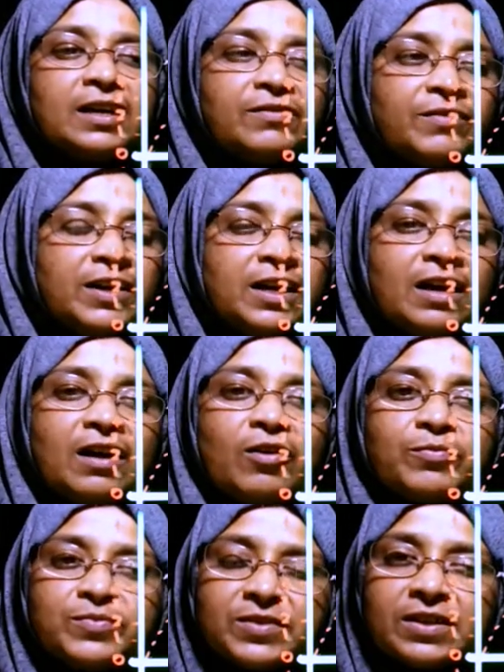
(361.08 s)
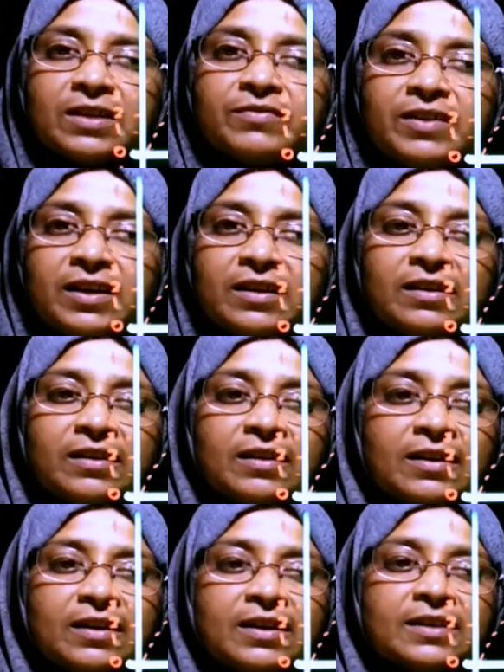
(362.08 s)
we are observing
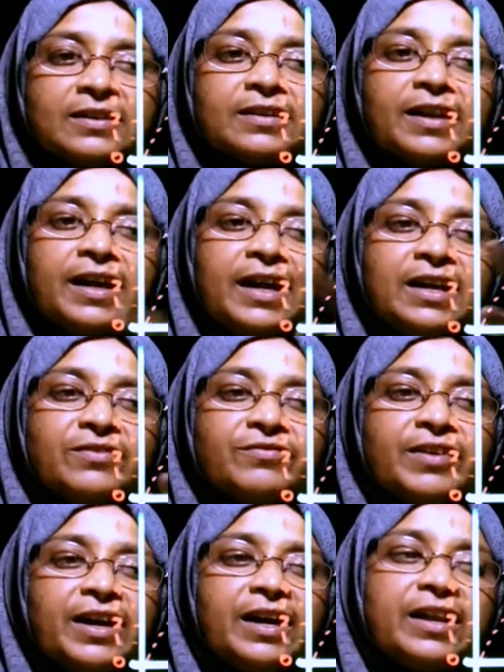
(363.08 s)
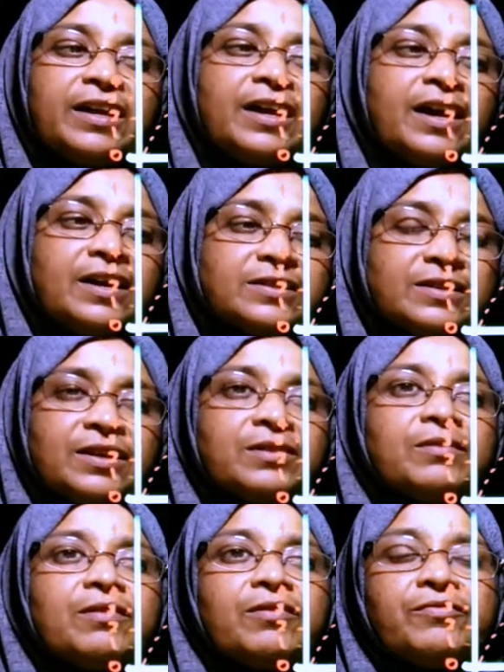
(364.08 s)
a great variation
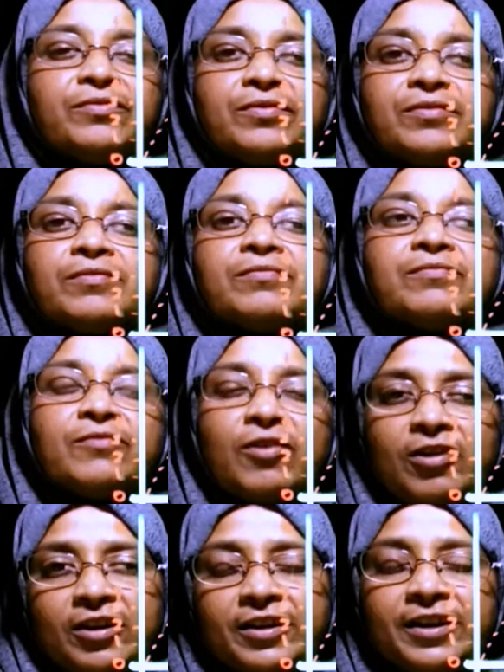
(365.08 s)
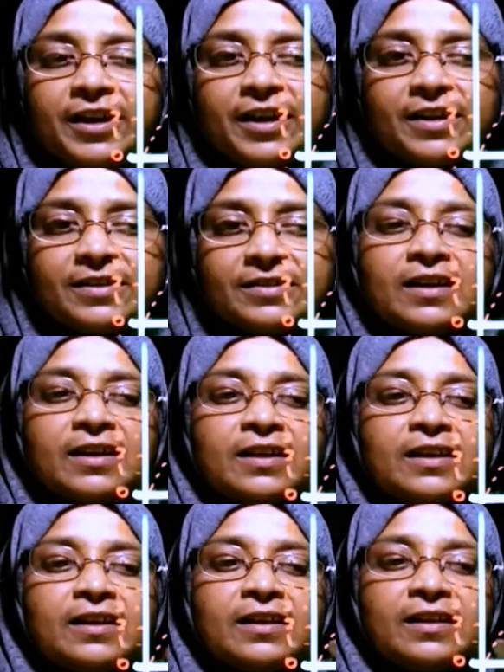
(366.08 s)
of voltage.
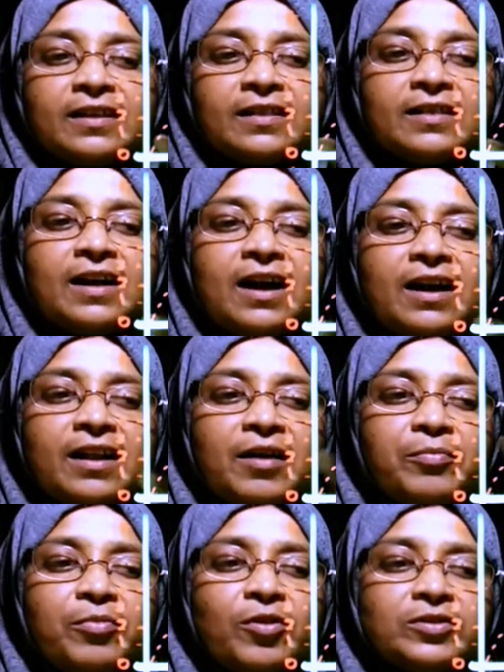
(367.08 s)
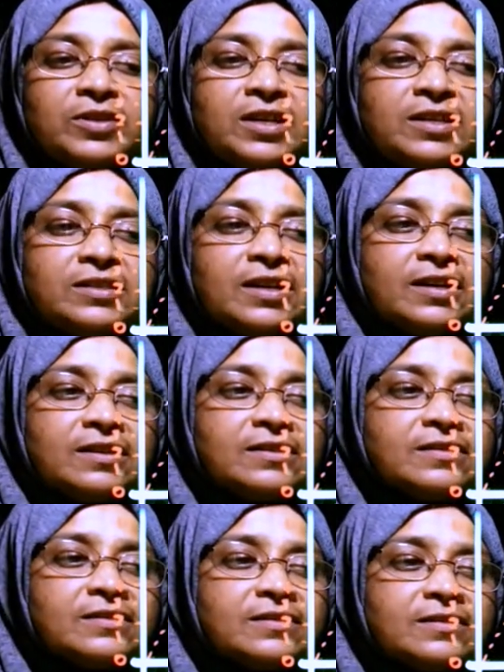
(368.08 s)
There are
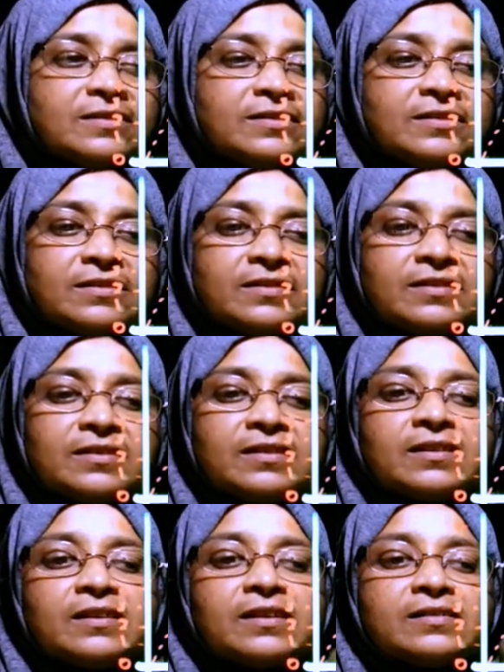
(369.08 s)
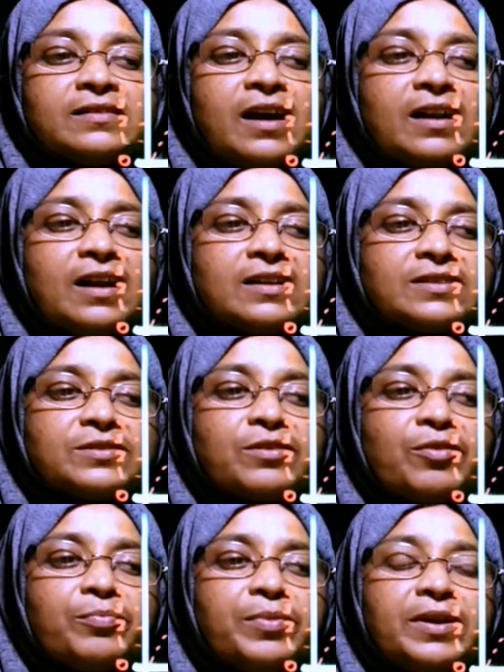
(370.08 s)
positions, currents
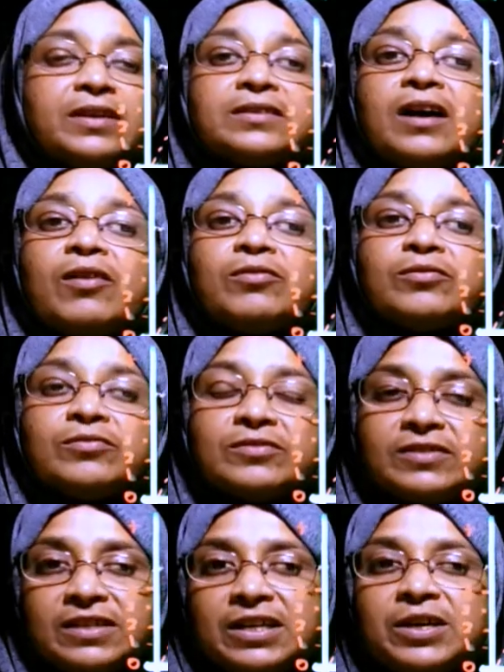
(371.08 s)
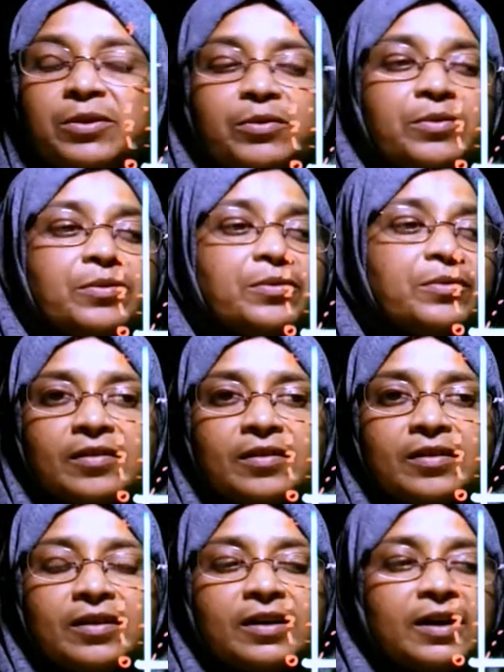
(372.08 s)
dropping down to 0.
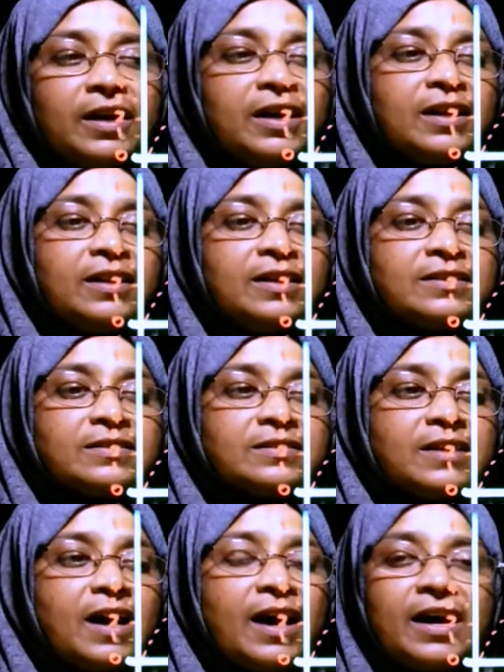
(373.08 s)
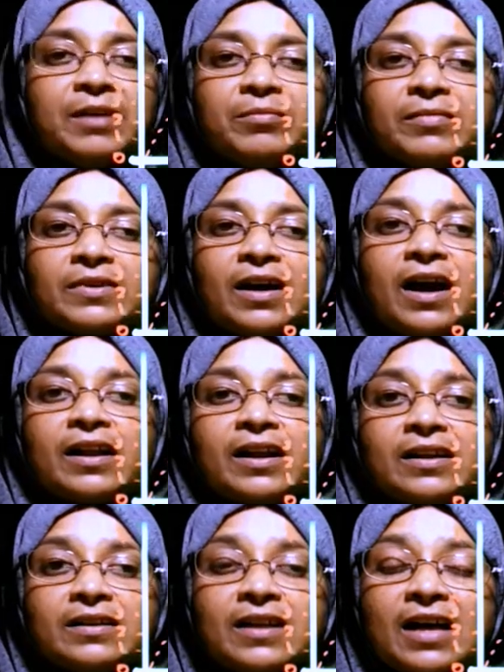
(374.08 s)
In this time,
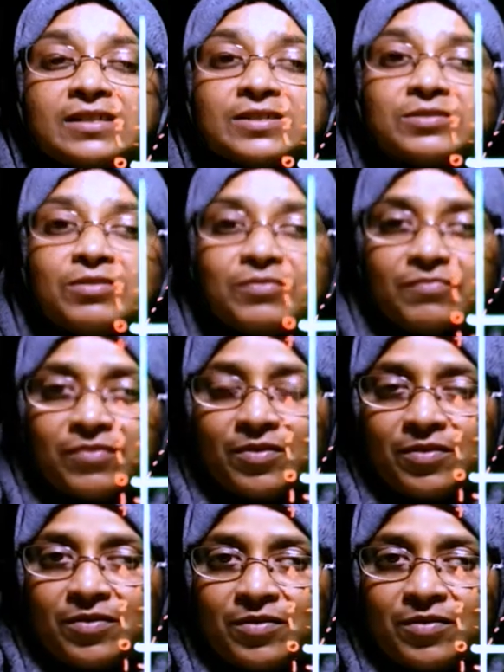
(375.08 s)
current does not flow.